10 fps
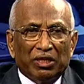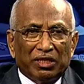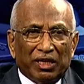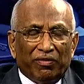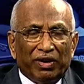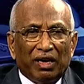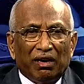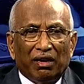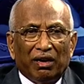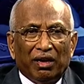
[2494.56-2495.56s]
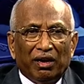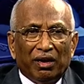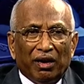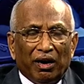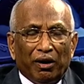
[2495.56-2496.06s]
several uh,
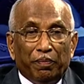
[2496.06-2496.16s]
uh,